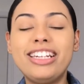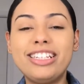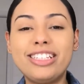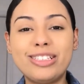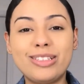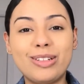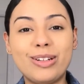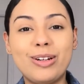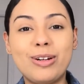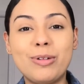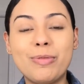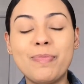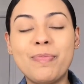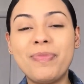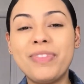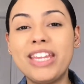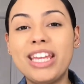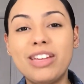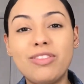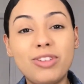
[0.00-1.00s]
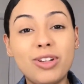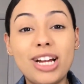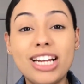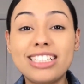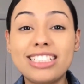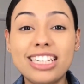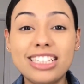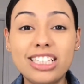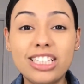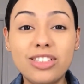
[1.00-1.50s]
So if you guys
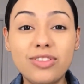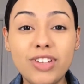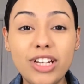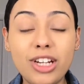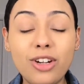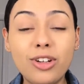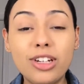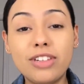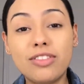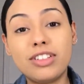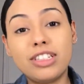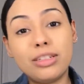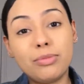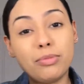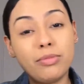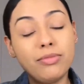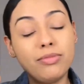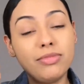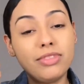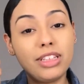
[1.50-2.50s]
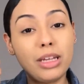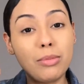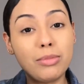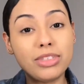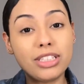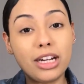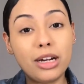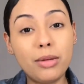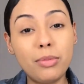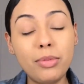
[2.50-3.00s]
like this video, give it a
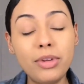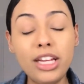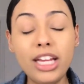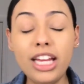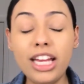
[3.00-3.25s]
thumbs up.